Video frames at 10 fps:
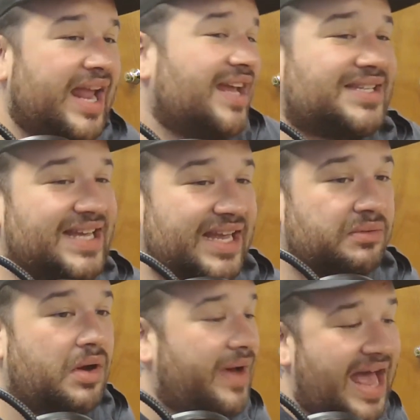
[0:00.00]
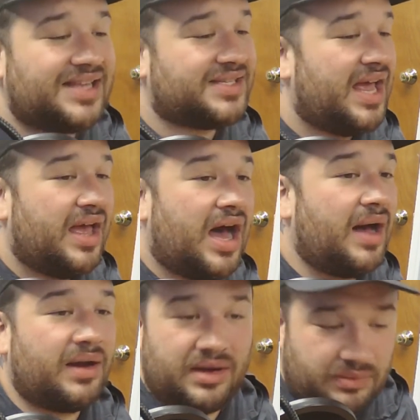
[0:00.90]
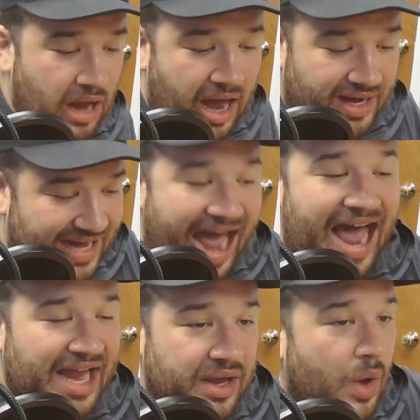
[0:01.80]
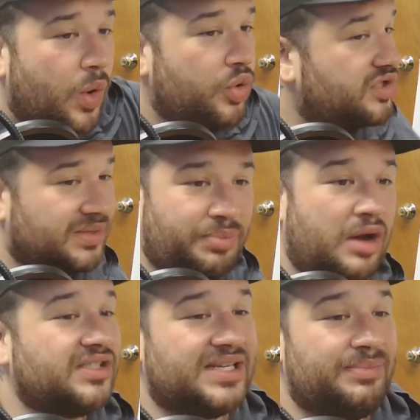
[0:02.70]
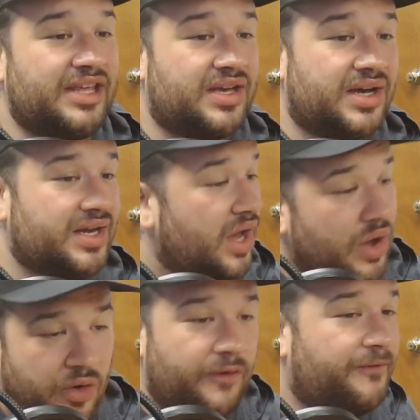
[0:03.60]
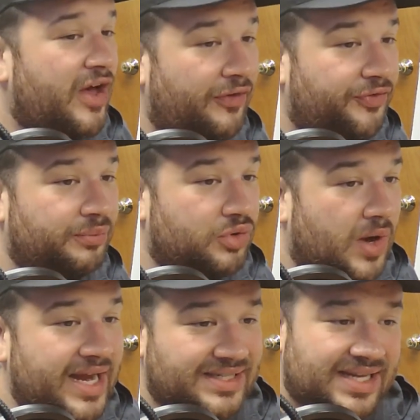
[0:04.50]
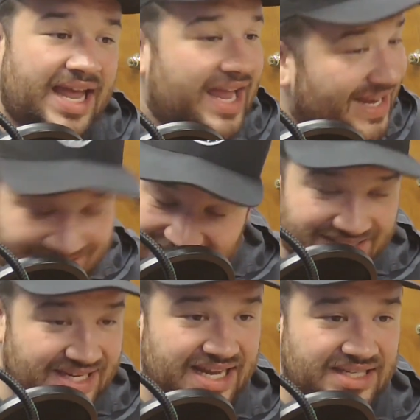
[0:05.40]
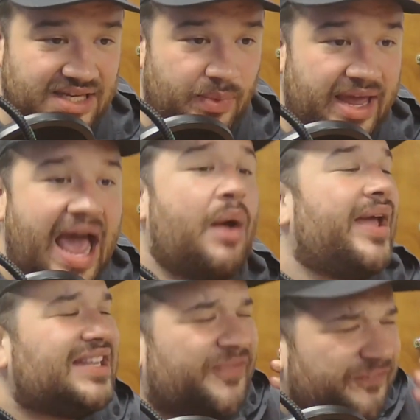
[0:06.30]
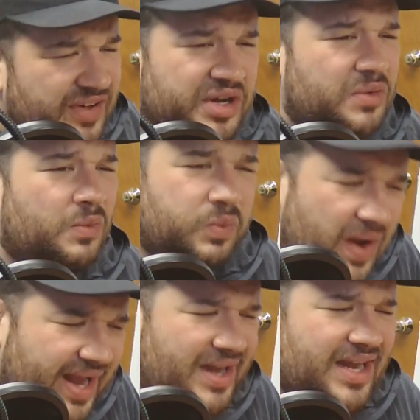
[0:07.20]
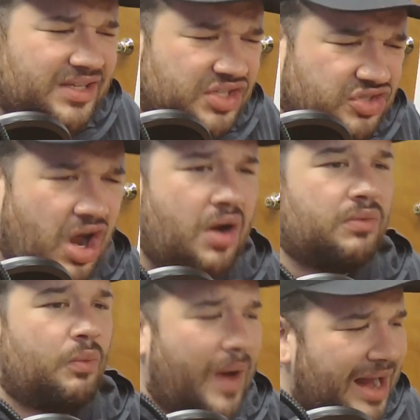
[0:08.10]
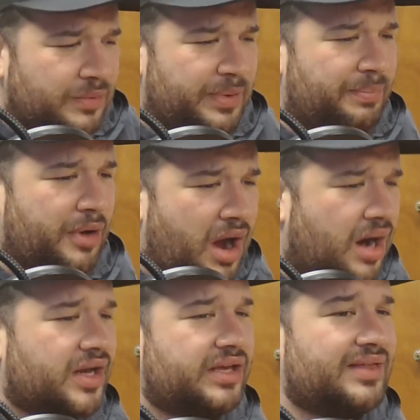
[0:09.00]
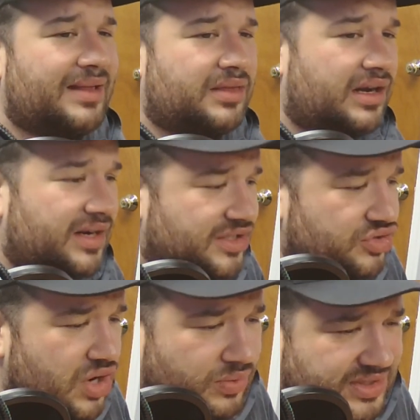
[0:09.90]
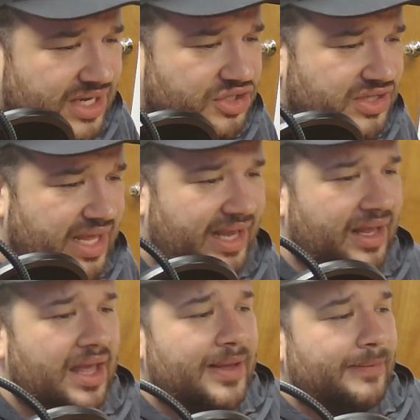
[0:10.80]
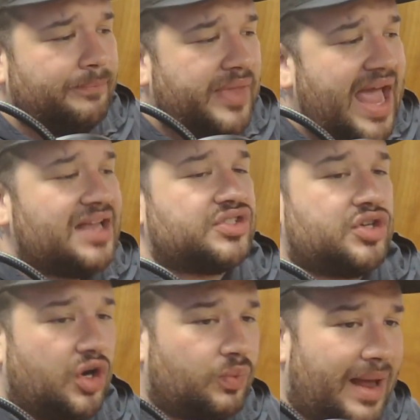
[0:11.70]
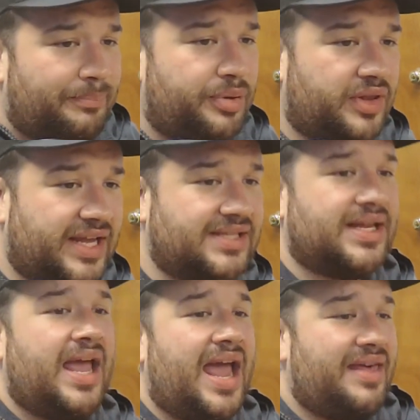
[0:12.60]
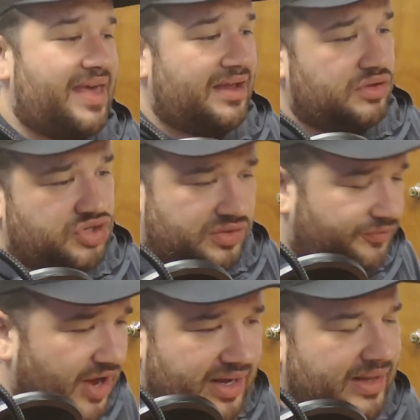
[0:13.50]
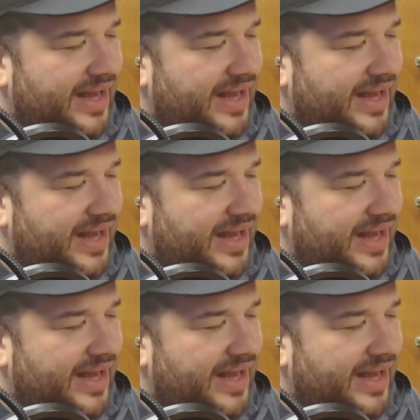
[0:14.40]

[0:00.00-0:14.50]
anti-hero has a guy who was supposed to be good, who fell from grace, and takes the easy way out. It's fucking written in stone. Why do people argue that there is no such thing as corrupt police and that you should fuck